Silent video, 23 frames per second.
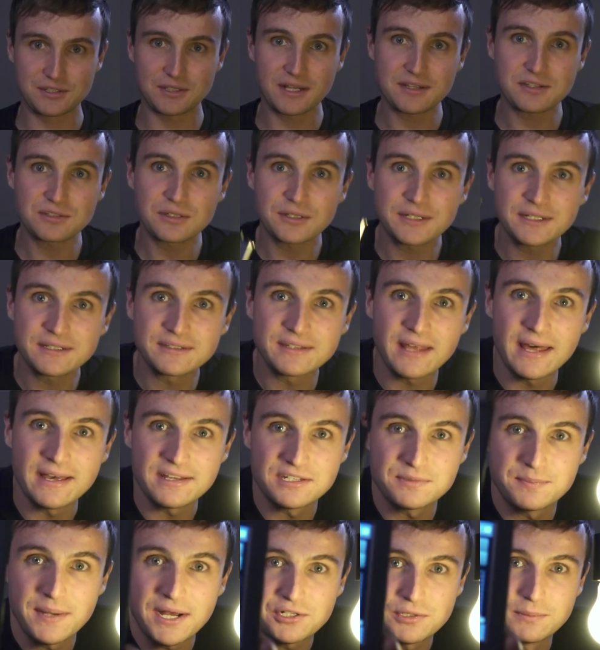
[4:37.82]
So let's look into that
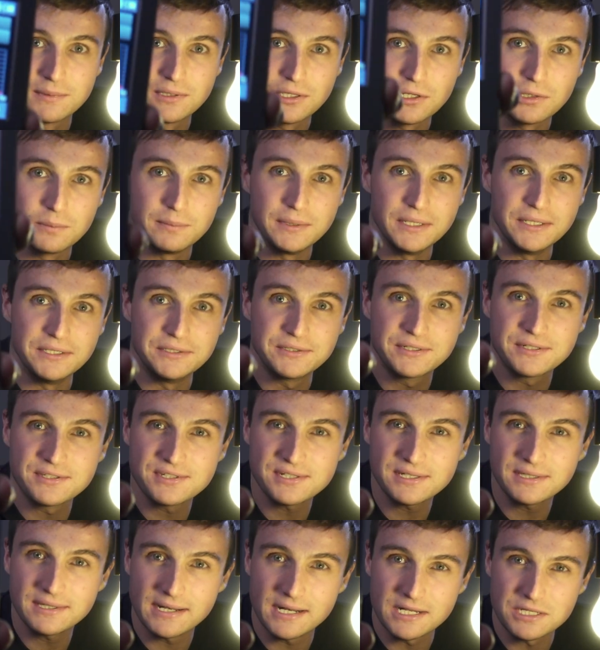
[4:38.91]
spectrum a little bit. You can
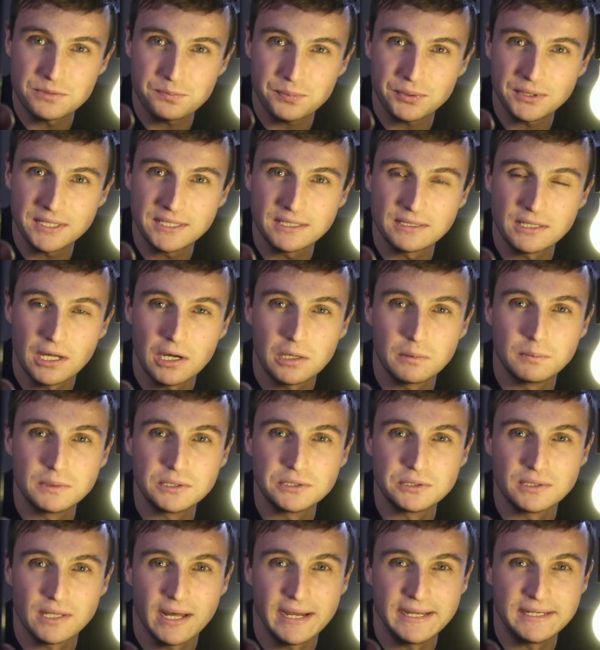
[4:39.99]
see that it's pretty low
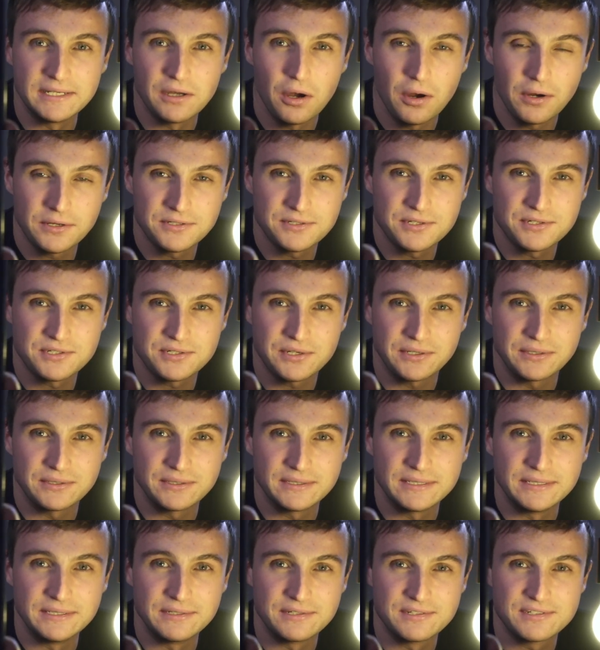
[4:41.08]
blue light. Ours is
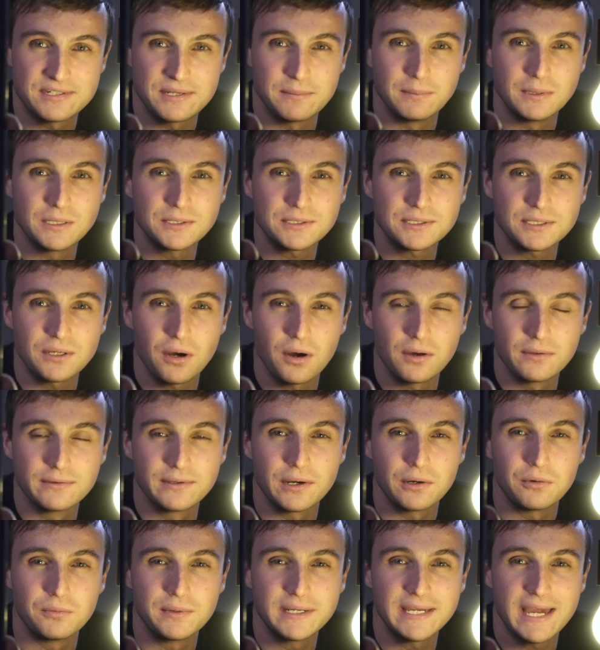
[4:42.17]
certainly similar,
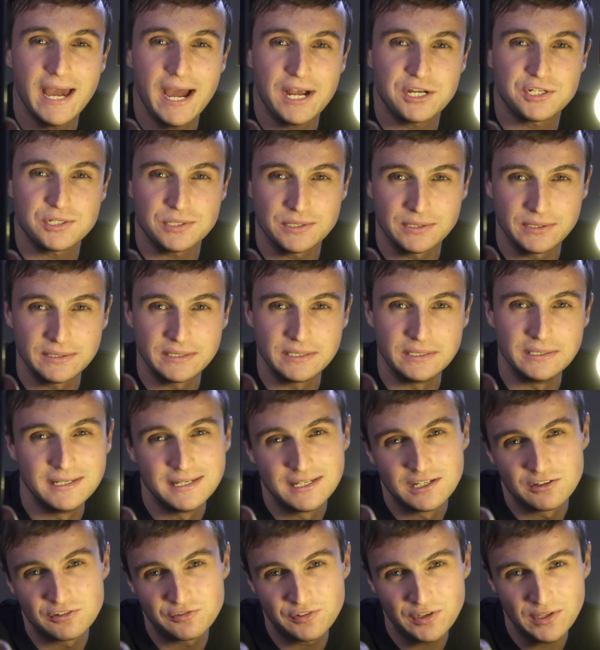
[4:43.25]
although we actually
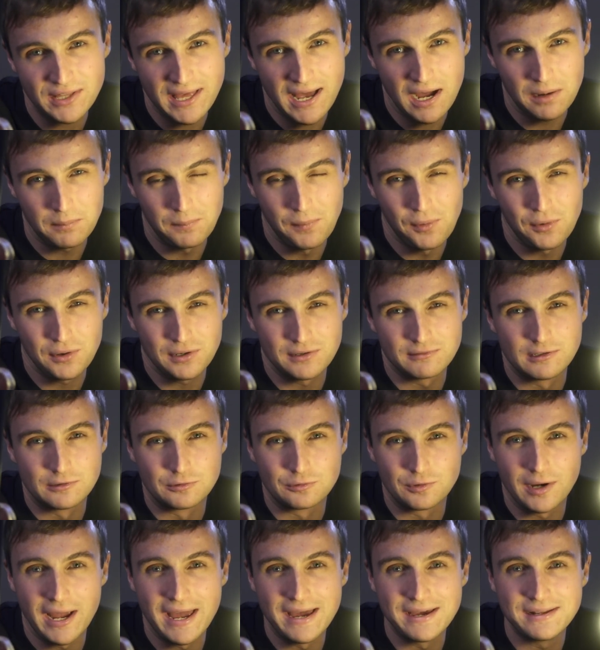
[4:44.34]
fill out more of the
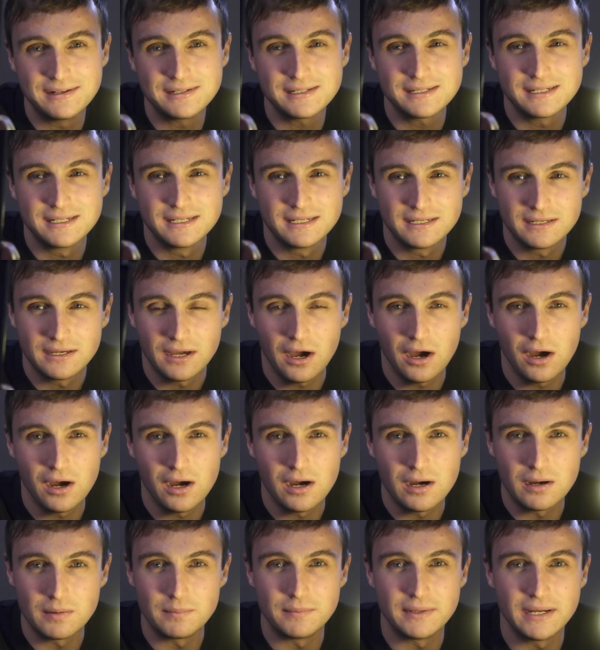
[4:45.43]
red.
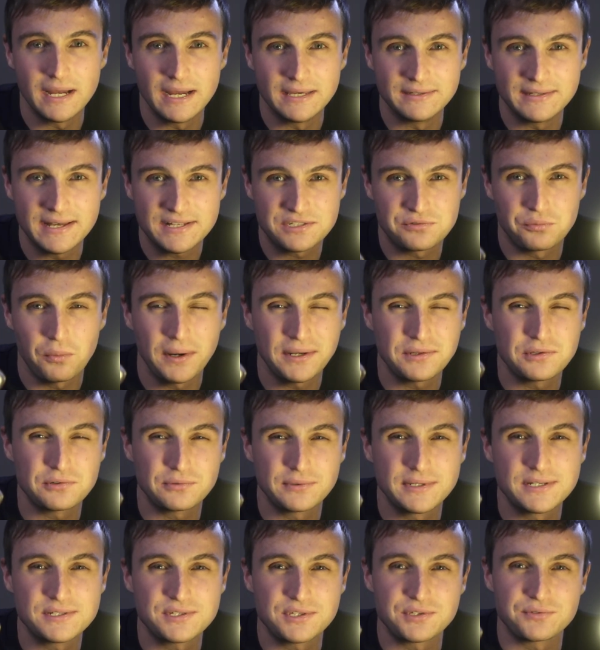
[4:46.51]
And that's one of the
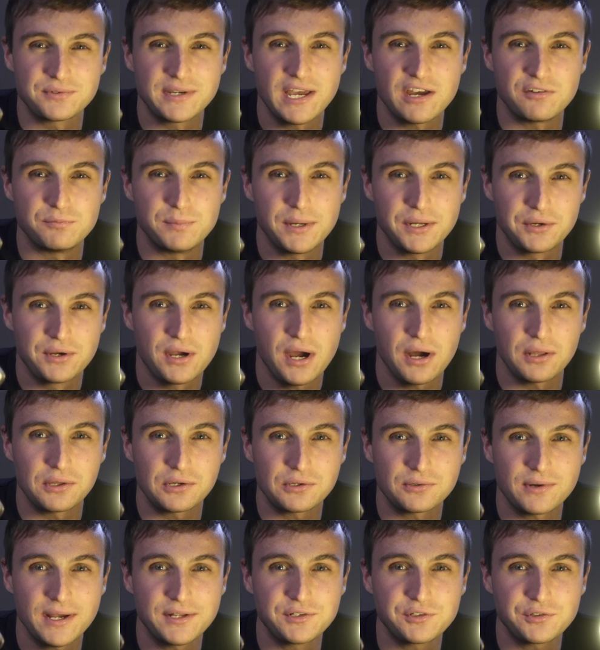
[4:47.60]
reasons we have better
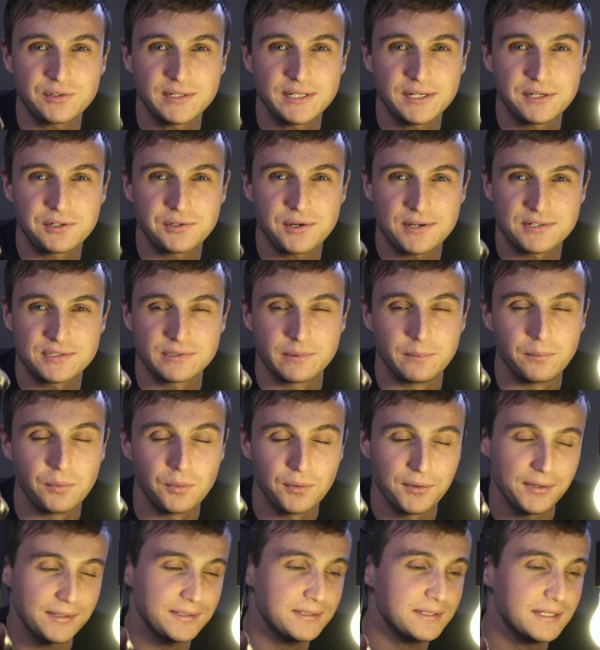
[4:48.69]
color rendering across the
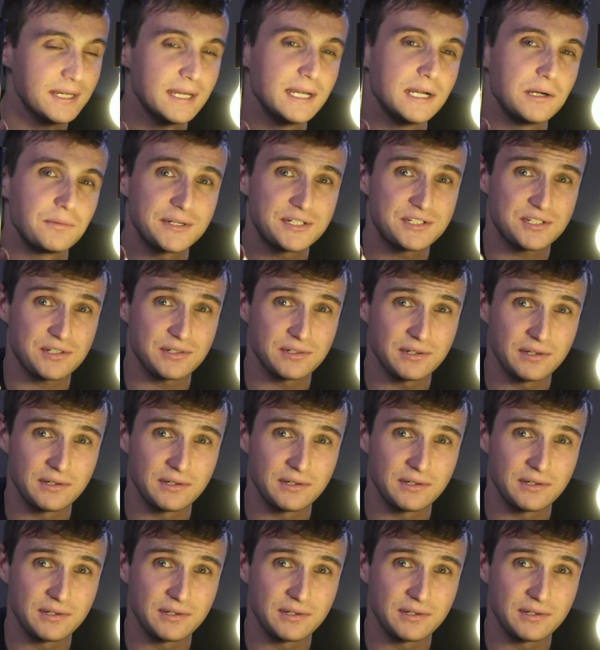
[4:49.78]
board, which